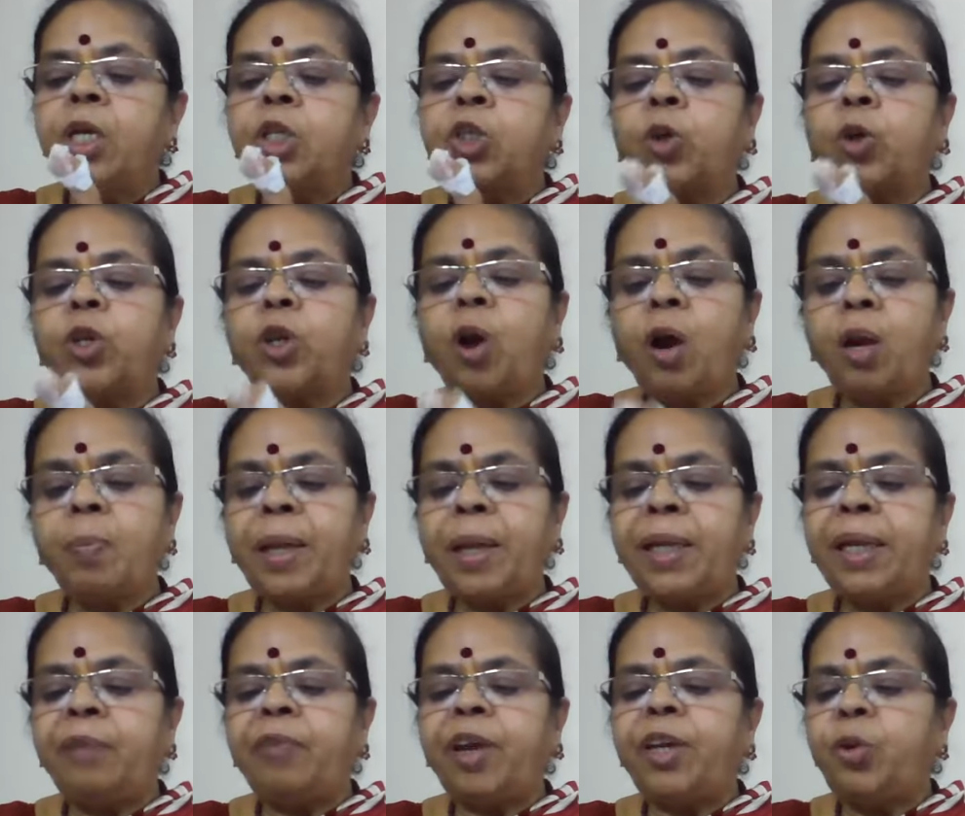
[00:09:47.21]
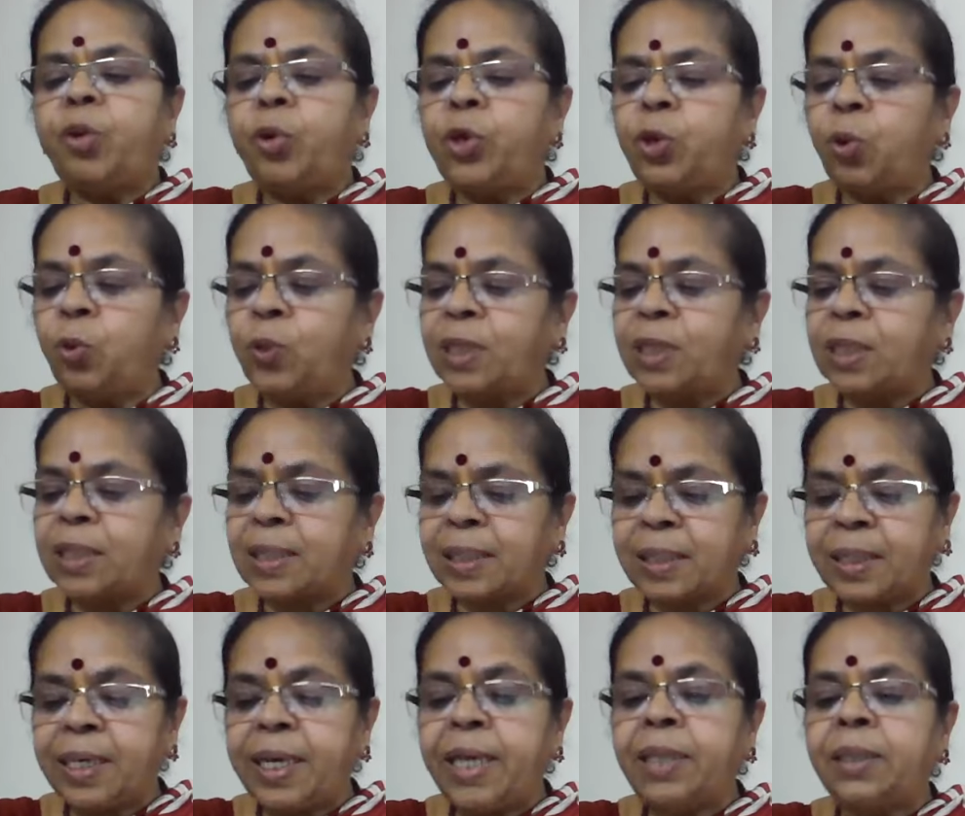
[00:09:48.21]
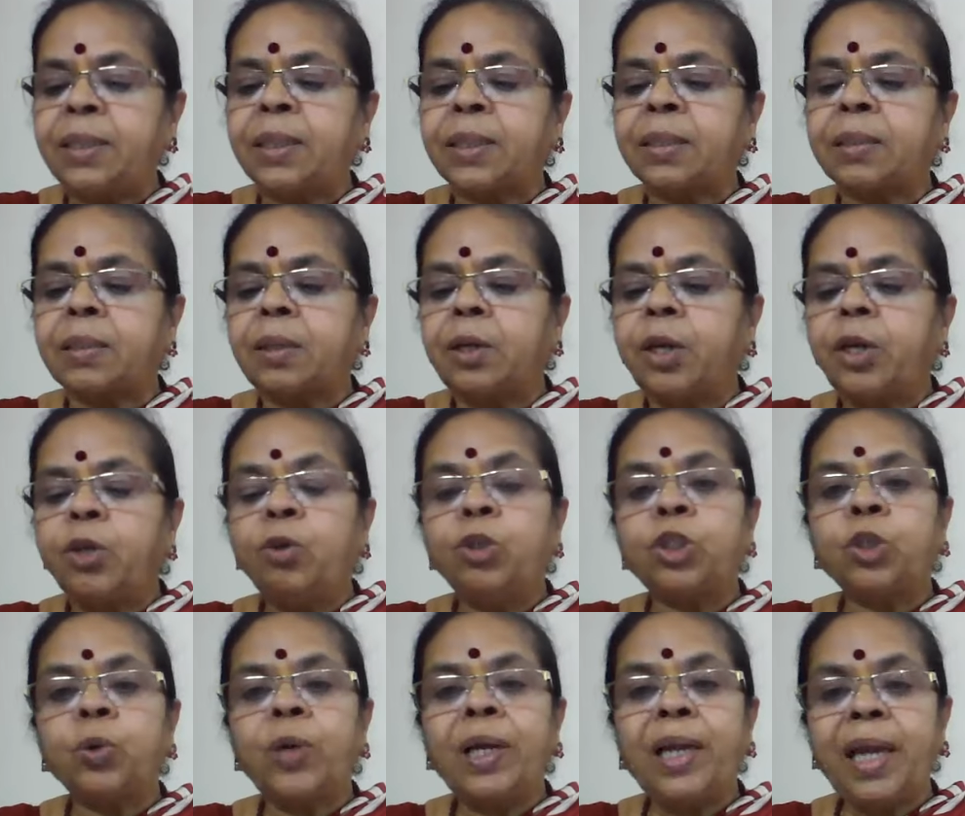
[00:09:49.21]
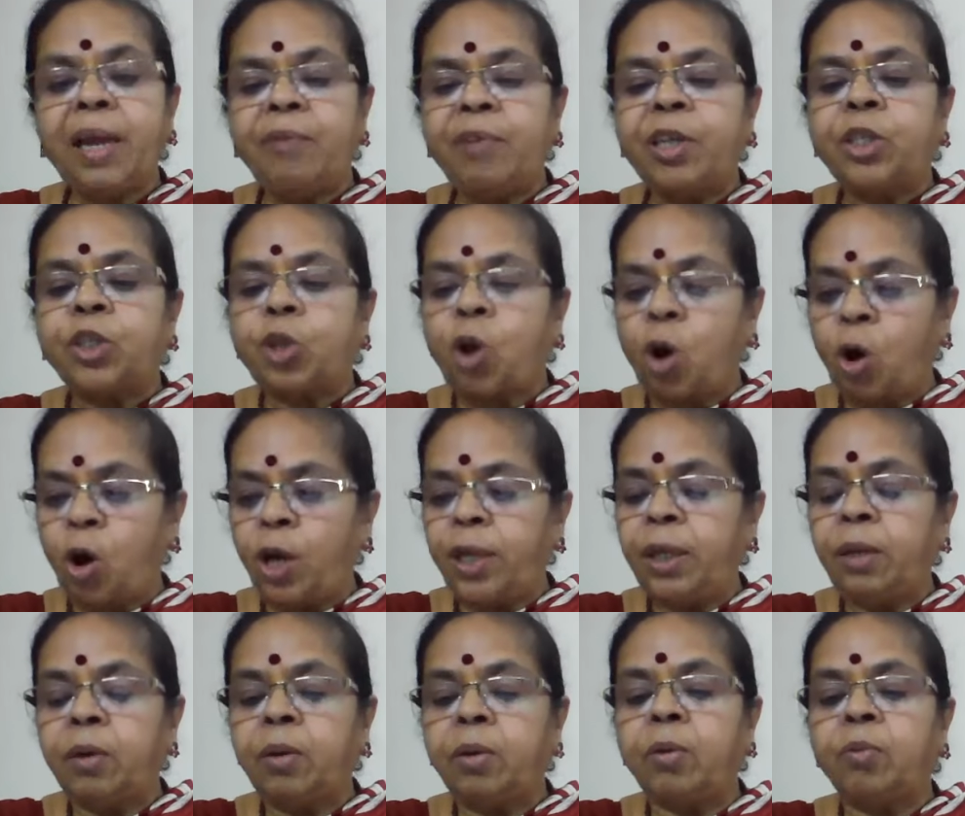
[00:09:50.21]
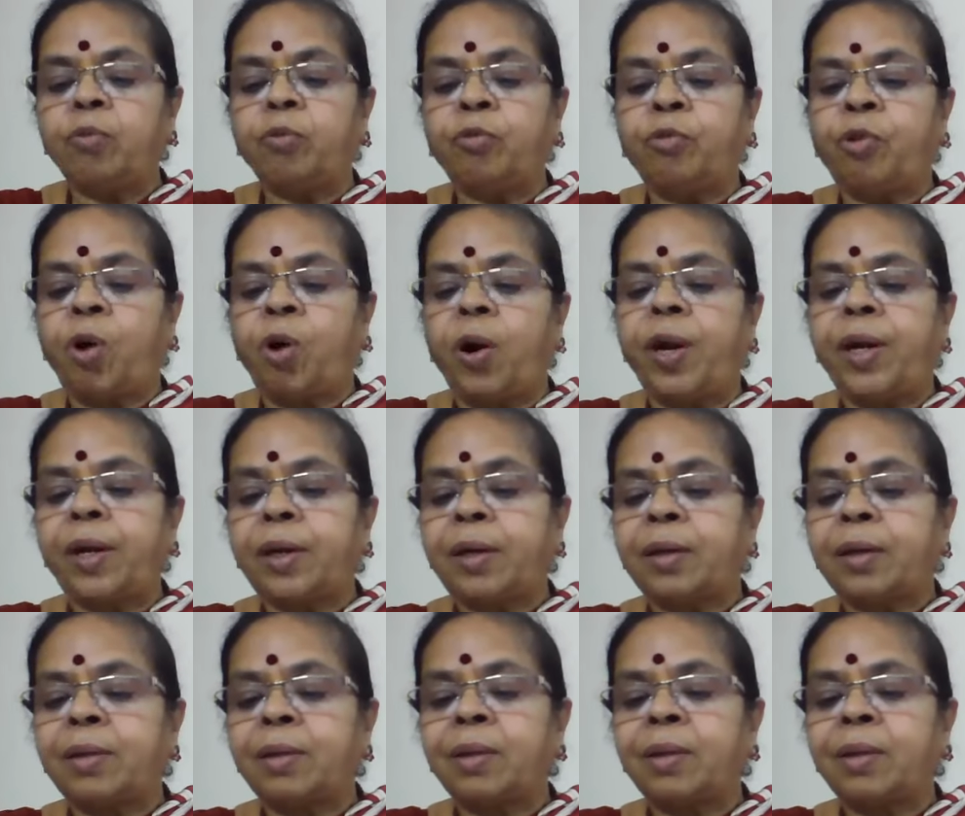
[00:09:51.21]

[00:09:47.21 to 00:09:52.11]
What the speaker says: So normally when you use seeds, you should leave it on for